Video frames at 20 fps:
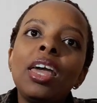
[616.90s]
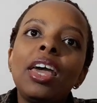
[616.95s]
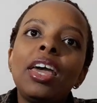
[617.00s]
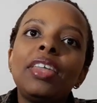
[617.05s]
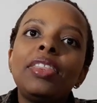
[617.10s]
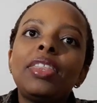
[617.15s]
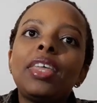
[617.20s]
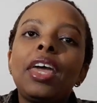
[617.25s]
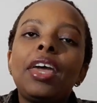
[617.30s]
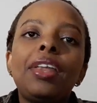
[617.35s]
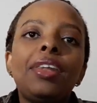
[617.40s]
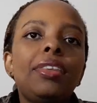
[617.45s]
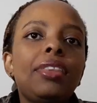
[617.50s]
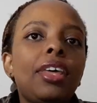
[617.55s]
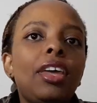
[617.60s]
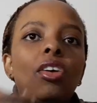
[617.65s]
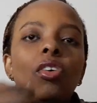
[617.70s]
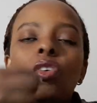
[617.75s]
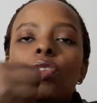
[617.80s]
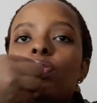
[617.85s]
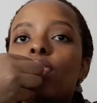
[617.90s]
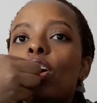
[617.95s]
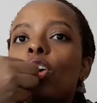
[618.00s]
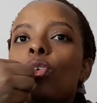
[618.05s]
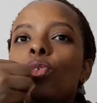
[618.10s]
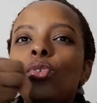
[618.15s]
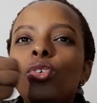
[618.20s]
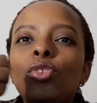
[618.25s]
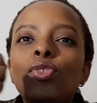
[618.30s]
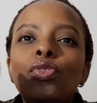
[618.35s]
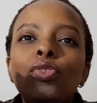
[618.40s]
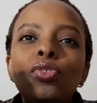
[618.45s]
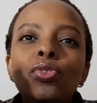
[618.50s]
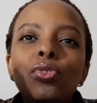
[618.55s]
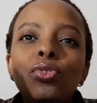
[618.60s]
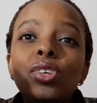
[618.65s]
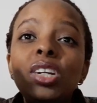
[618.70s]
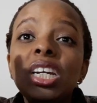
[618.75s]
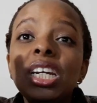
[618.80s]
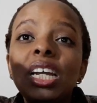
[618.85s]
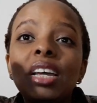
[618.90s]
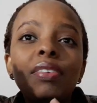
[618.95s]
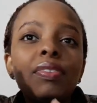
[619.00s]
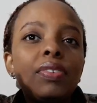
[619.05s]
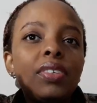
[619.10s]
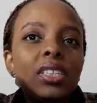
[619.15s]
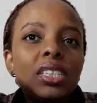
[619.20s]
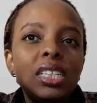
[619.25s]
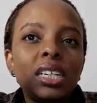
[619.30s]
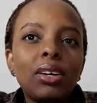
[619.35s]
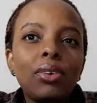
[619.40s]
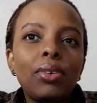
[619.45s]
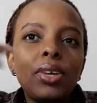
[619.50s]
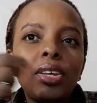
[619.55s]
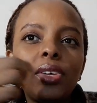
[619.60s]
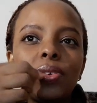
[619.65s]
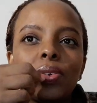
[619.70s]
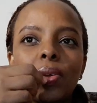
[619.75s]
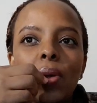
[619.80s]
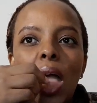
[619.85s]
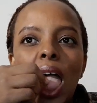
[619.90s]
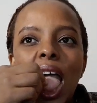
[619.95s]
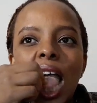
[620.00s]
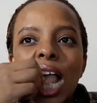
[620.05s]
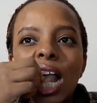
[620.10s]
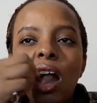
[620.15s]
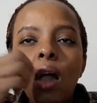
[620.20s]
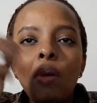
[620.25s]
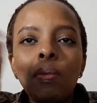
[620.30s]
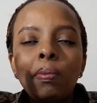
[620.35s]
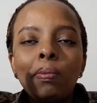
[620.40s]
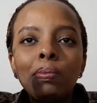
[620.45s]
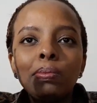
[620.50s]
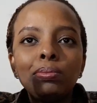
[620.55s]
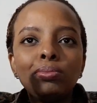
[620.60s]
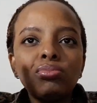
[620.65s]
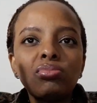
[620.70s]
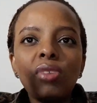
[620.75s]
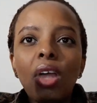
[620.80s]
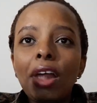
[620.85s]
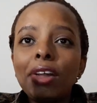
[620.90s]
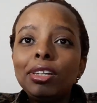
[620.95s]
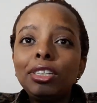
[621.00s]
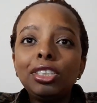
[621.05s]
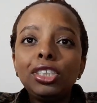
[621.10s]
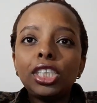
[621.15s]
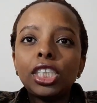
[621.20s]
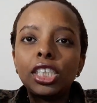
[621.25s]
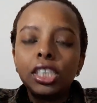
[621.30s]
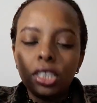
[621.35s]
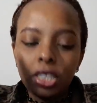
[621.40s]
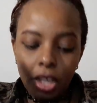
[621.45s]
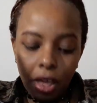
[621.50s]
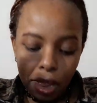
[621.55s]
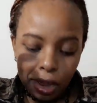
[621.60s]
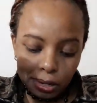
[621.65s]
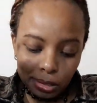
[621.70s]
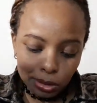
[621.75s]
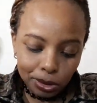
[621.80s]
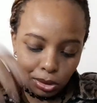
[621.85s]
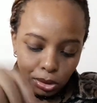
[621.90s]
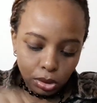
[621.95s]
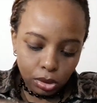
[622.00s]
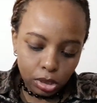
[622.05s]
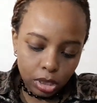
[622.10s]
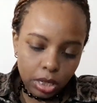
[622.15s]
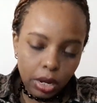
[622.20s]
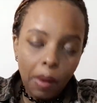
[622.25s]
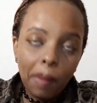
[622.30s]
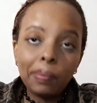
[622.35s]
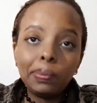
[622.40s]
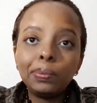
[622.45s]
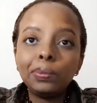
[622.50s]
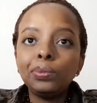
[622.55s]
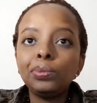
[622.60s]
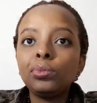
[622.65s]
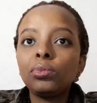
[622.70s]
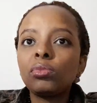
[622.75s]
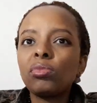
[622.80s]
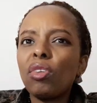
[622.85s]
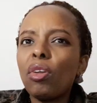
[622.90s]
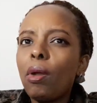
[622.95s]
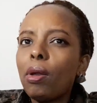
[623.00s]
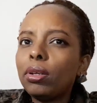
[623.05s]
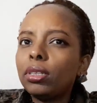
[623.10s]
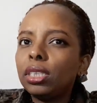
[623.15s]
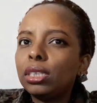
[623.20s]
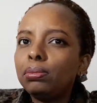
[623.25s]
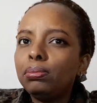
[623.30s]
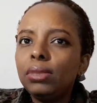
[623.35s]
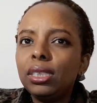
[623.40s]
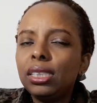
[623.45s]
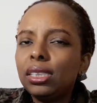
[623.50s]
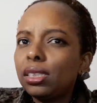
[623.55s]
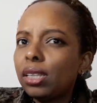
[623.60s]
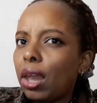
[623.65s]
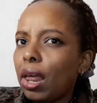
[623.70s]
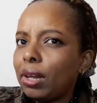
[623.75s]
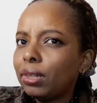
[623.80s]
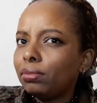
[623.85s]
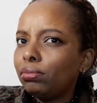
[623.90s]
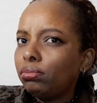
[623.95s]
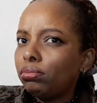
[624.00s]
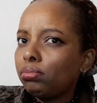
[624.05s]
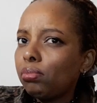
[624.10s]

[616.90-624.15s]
And then they offer good food and I feast away, I didn't take the alcohol. A bit like,